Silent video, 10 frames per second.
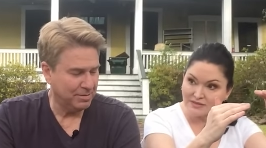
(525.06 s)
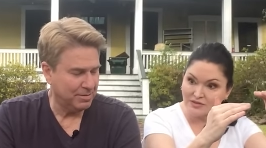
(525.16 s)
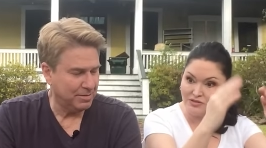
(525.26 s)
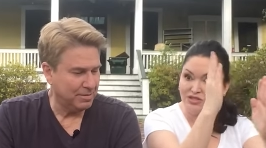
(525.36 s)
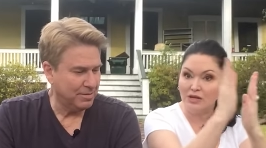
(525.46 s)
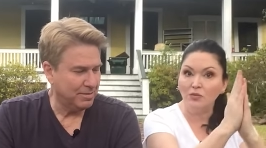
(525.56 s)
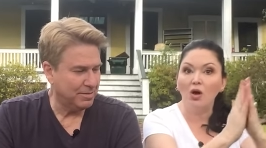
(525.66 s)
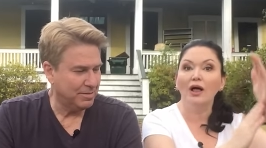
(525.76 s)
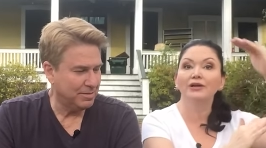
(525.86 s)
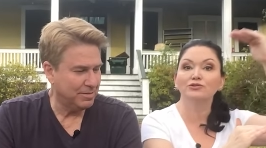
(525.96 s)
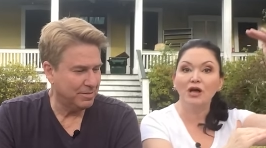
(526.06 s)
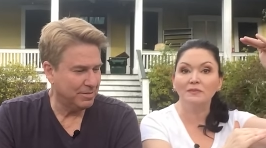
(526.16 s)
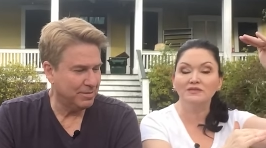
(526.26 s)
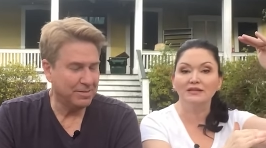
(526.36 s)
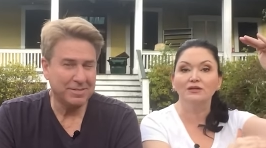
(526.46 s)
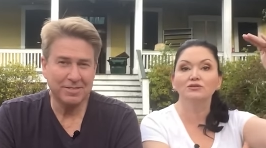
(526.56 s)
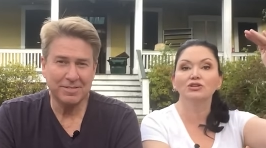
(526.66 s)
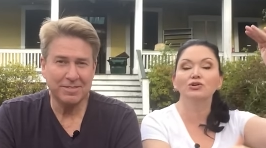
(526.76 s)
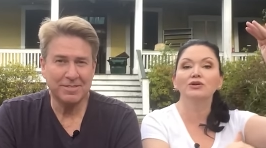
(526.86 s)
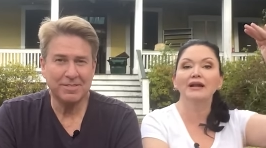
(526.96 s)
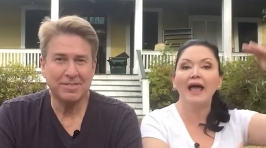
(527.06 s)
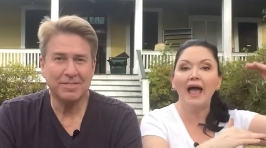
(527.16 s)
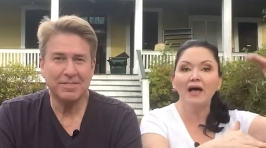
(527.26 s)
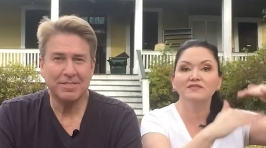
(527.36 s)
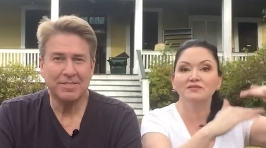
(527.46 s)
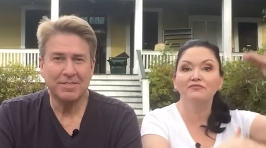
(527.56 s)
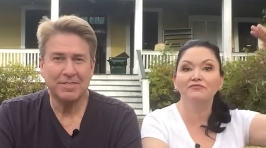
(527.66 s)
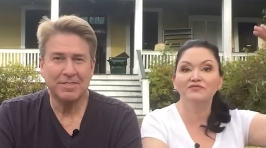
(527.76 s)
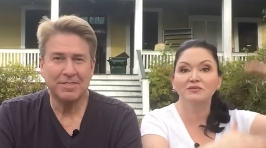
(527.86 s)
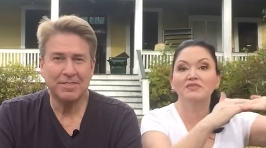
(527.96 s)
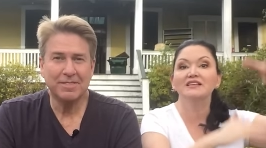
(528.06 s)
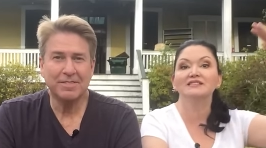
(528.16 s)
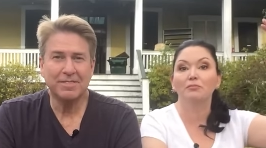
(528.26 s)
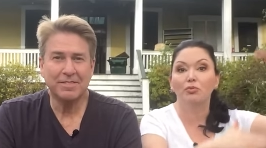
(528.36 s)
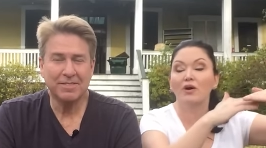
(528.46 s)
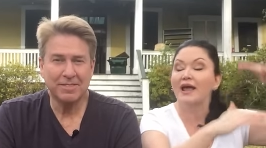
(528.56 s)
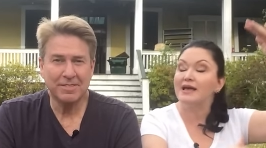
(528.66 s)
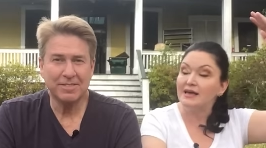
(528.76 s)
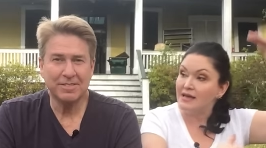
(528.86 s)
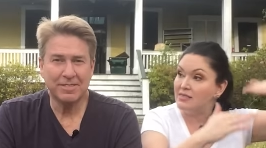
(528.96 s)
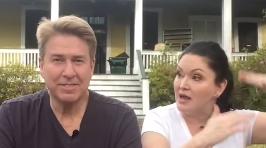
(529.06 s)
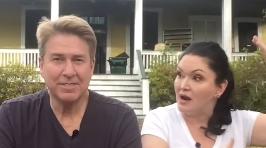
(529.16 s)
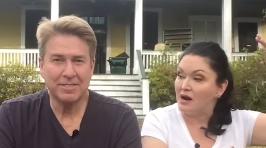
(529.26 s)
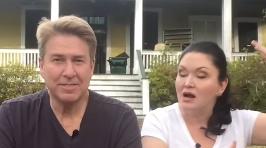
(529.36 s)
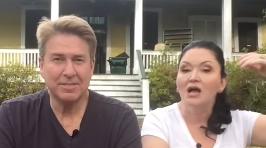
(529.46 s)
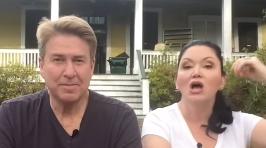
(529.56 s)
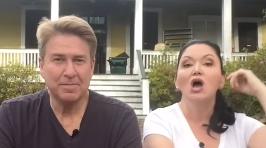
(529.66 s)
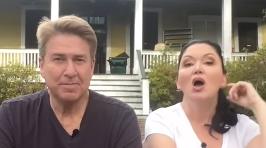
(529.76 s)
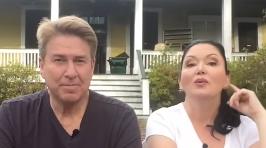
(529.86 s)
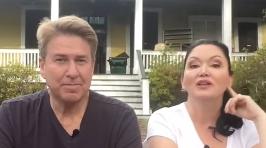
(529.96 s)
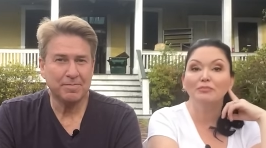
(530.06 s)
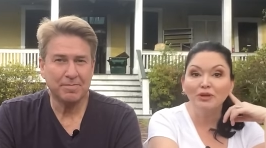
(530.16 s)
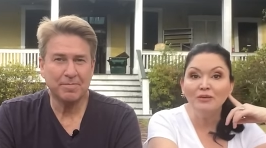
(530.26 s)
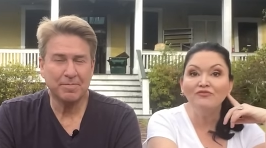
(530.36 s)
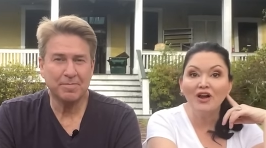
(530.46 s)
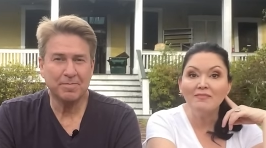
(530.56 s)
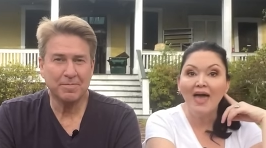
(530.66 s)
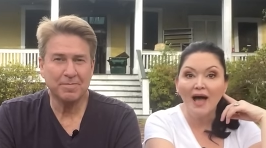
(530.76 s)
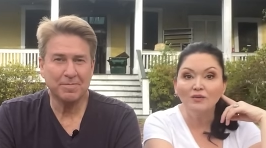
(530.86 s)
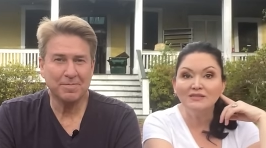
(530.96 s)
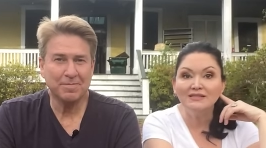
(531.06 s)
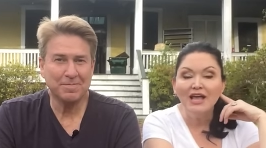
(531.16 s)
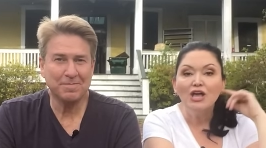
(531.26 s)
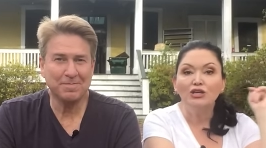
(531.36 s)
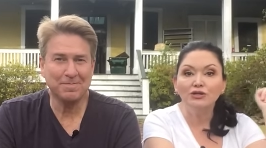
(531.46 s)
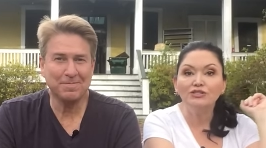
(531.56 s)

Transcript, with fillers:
Speaker 1: your stud wall, and your top sill. So you're gonna have some, some things that break in there. Well, in a balloon frame house, your